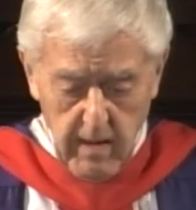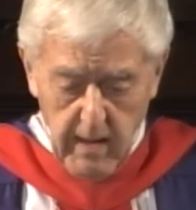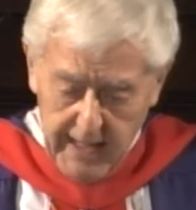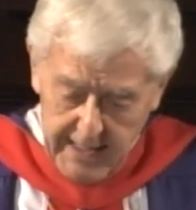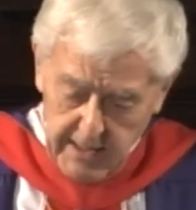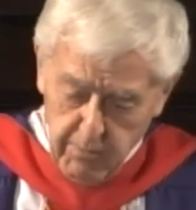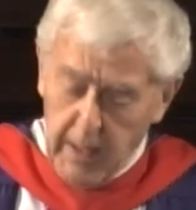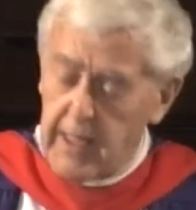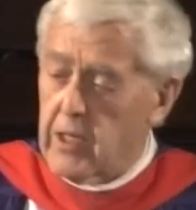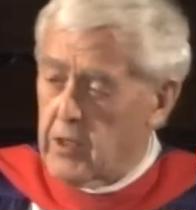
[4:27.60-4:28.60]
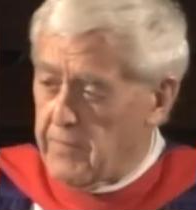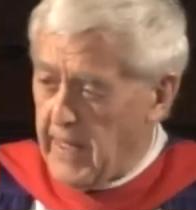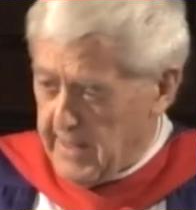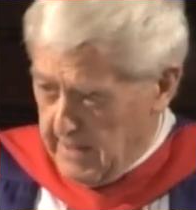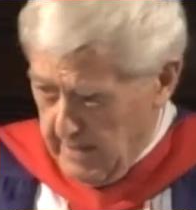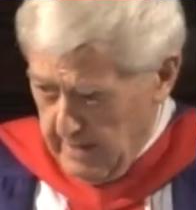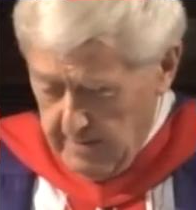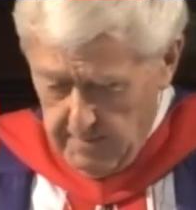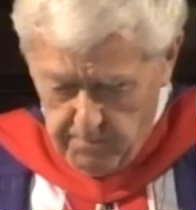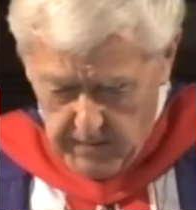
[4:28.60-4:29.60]
And at one end of
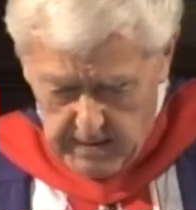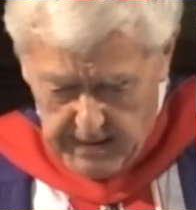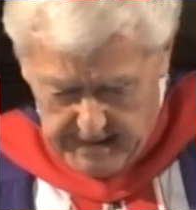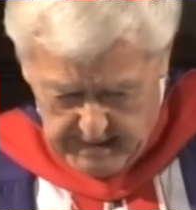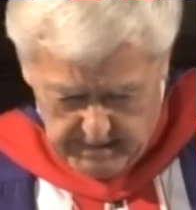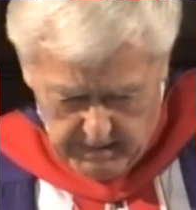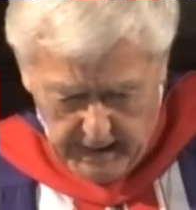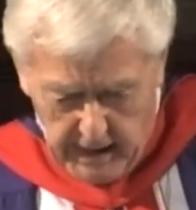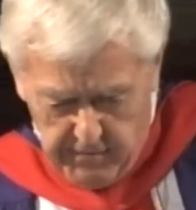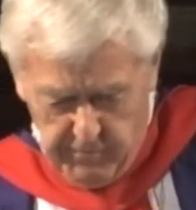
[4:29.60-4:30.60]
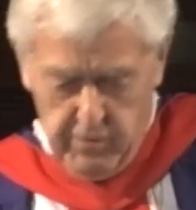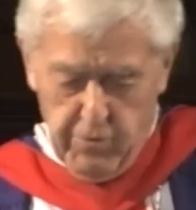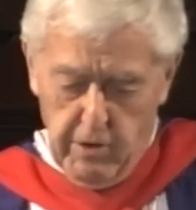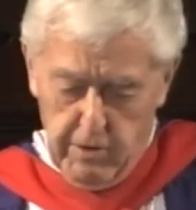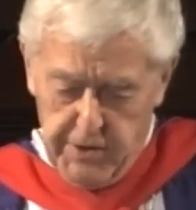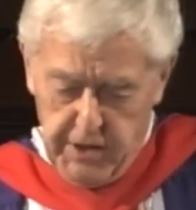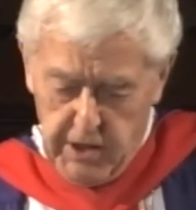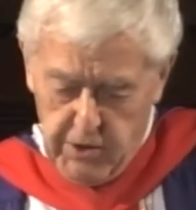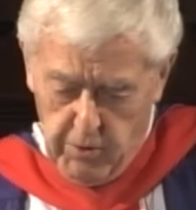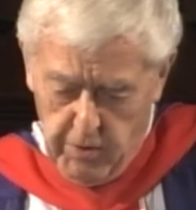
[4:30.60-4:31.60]
that out-of-control
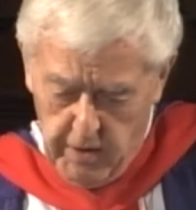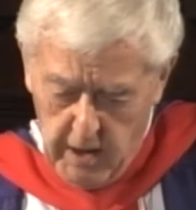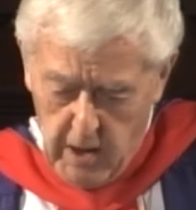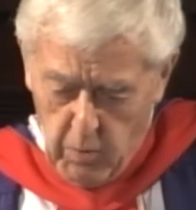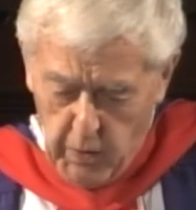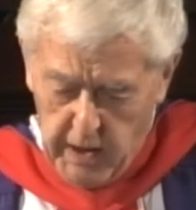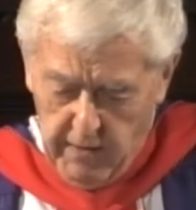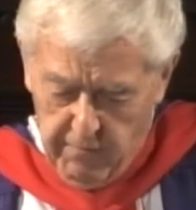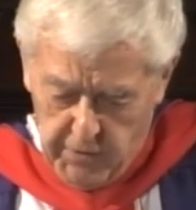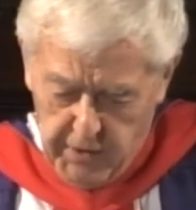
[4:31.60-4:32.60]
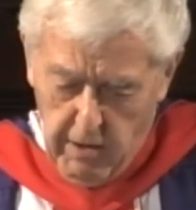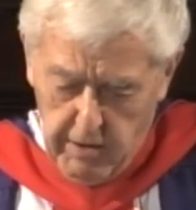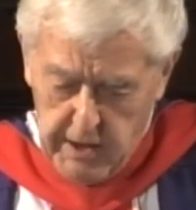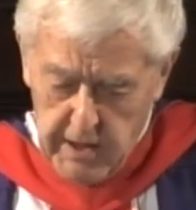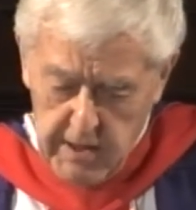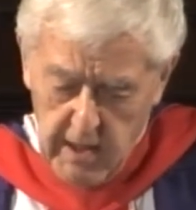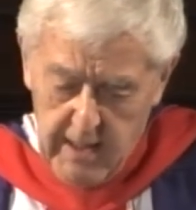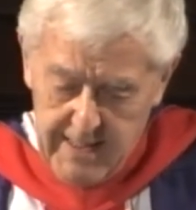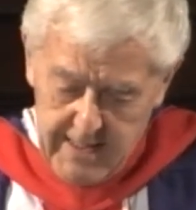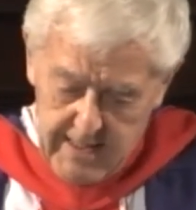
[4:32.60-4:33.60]
seesaw, we have authorities
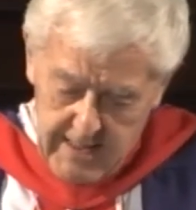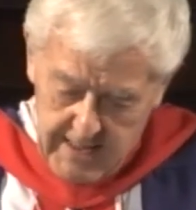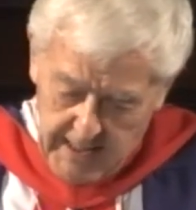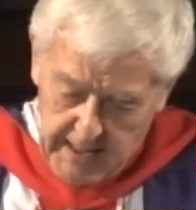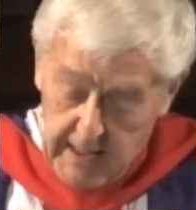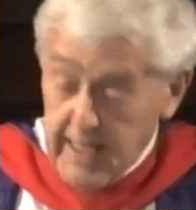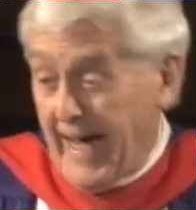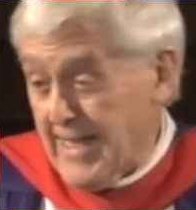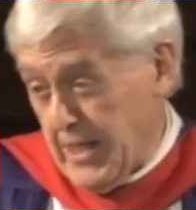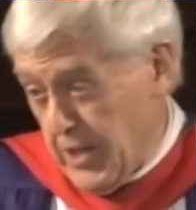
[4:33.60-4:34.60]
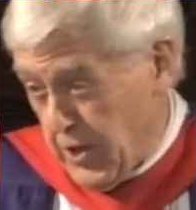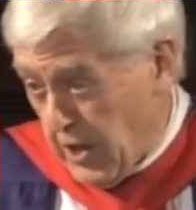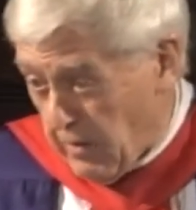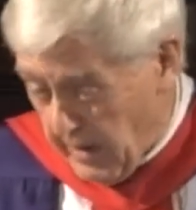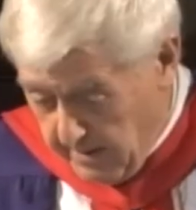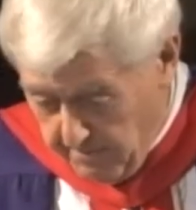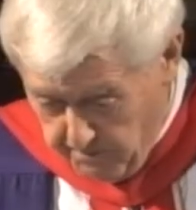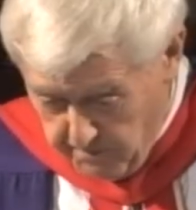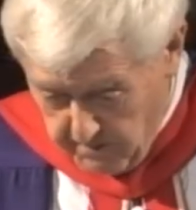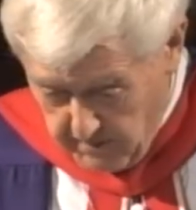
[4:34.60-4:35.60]
saying, as in Syria,
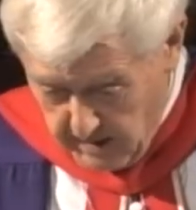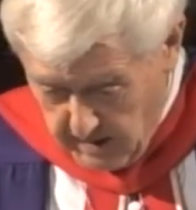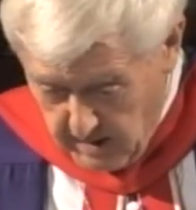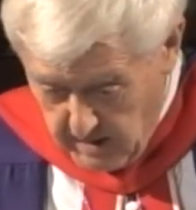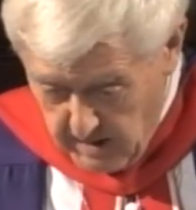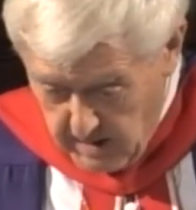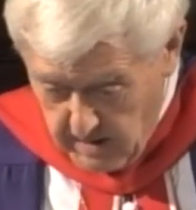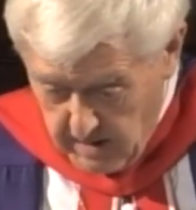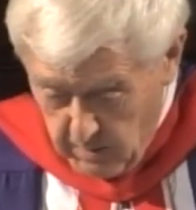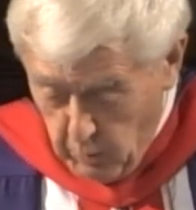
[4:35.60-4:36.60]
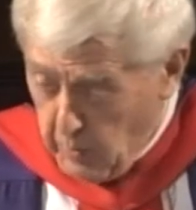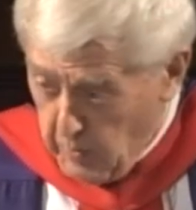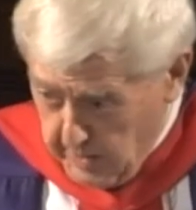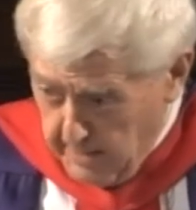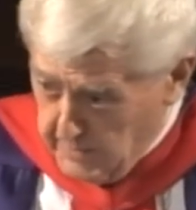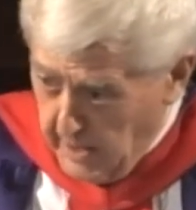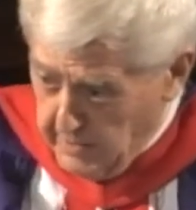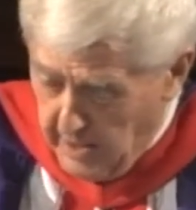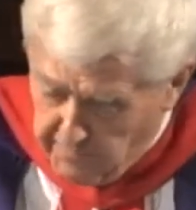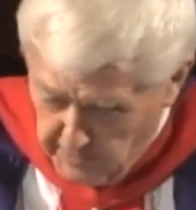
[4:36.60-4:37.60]
we will come down
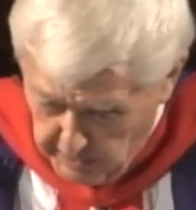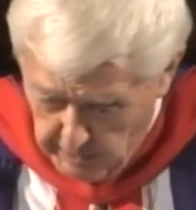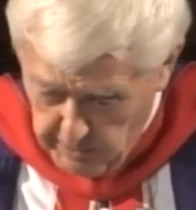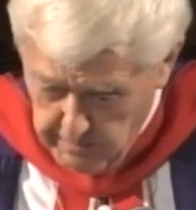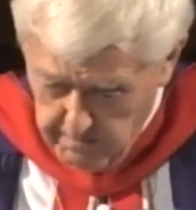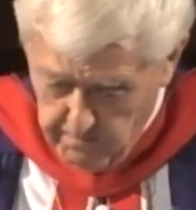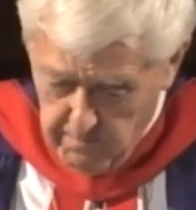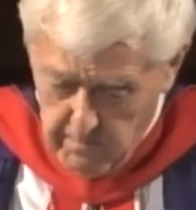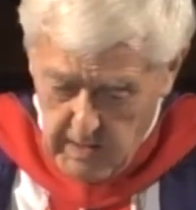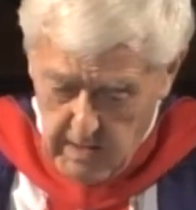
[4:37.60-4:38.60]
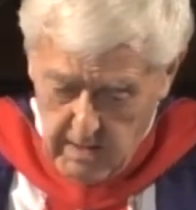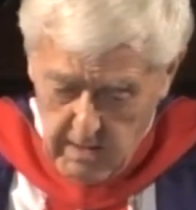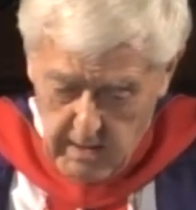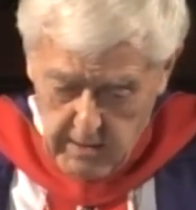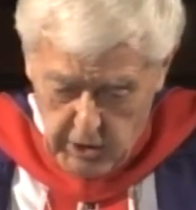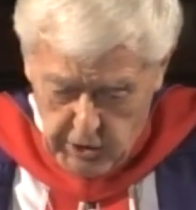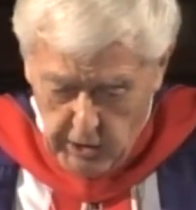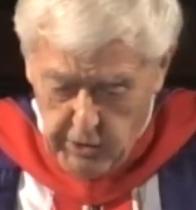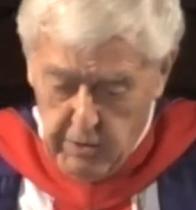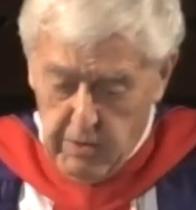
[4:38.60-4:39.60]
heavily on you to show
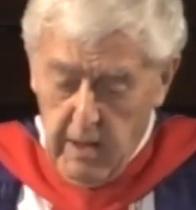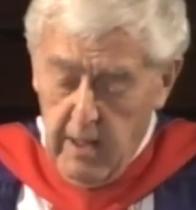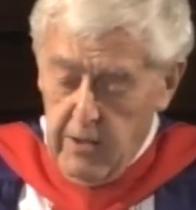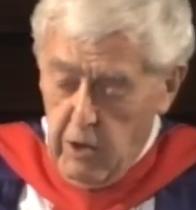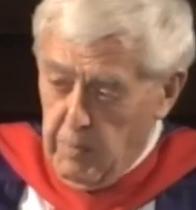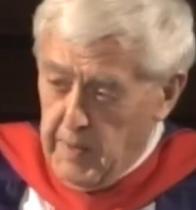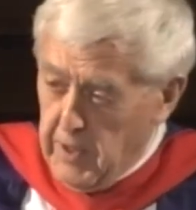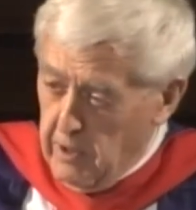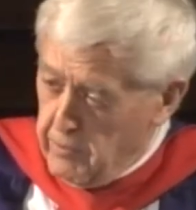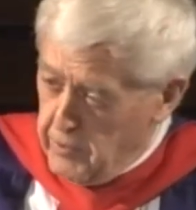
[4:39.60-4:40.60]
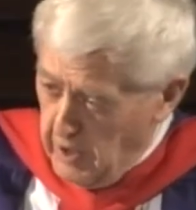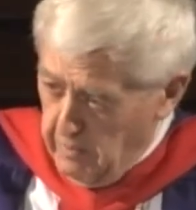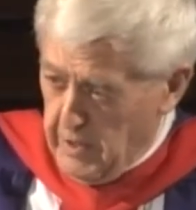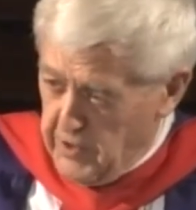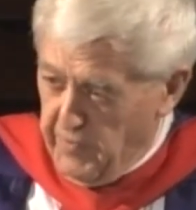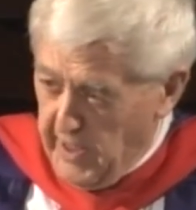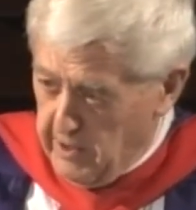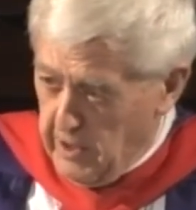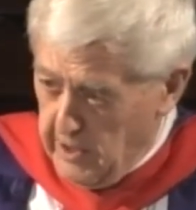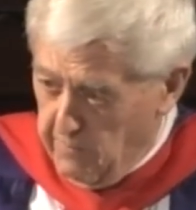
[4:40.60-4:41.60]
that there will be no tolerance for that
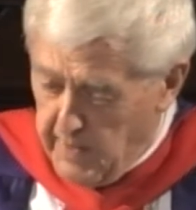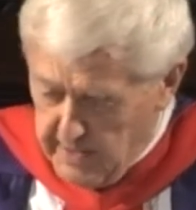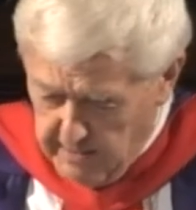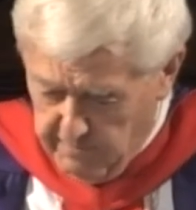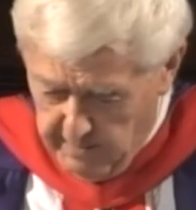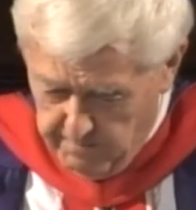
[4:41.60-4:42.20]
kind of behaviour.